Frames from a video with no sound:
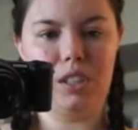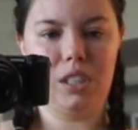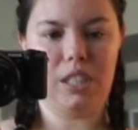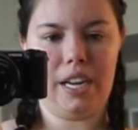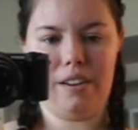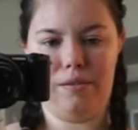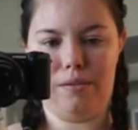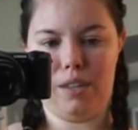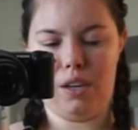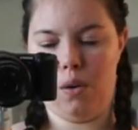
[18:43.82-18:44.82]
it's kind
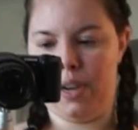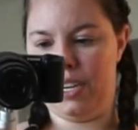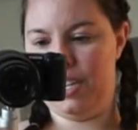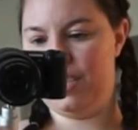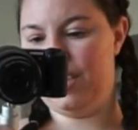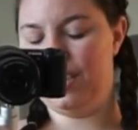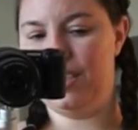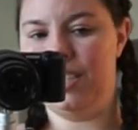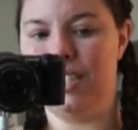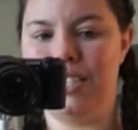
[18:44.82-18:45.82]
of annoying. It
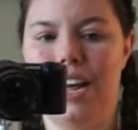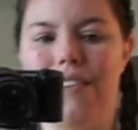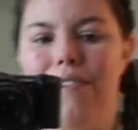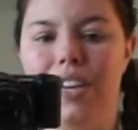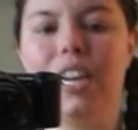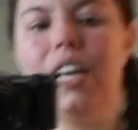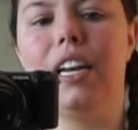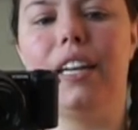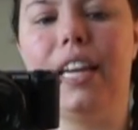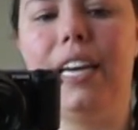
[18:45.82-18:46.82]
doesn't, it's not
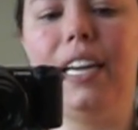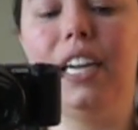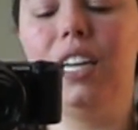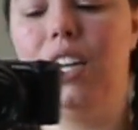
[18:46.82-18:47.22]
fitting like